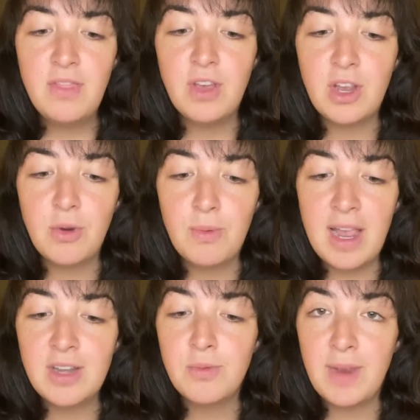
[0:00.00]
The
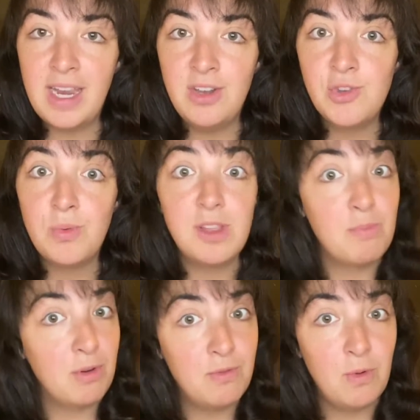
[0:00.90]
correct range was
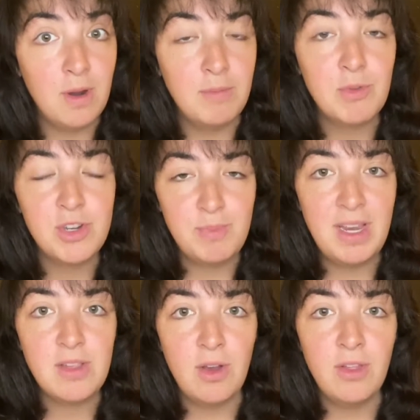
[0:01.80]
performed, which
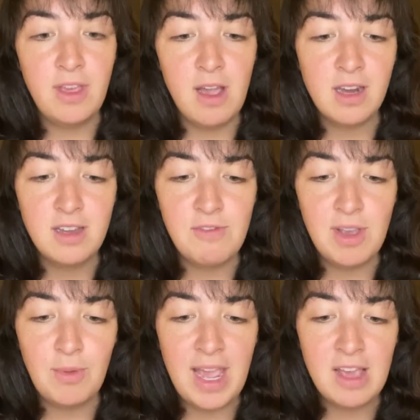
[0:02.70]
means all the octaves
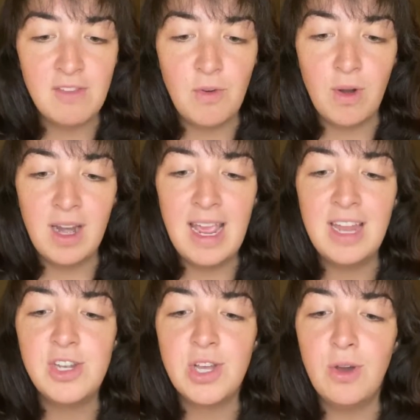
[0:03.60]
that we asked for,
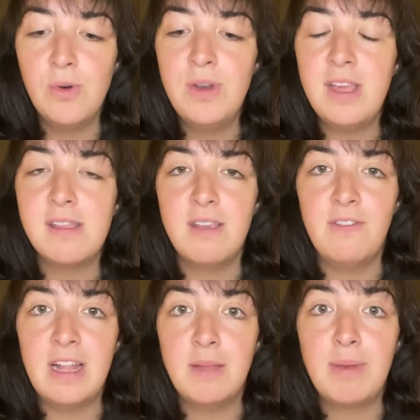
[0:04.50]
and tone is
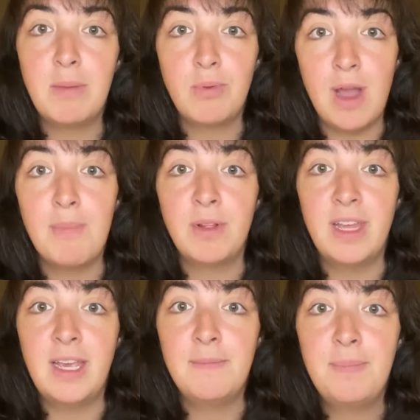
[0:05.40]
developing
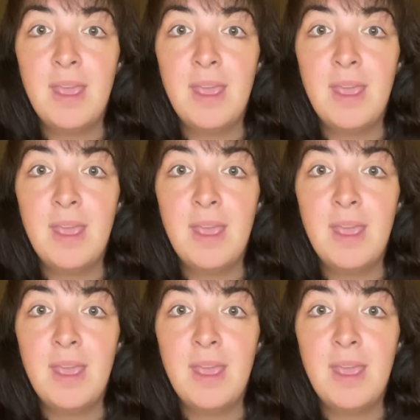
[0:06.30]
properly.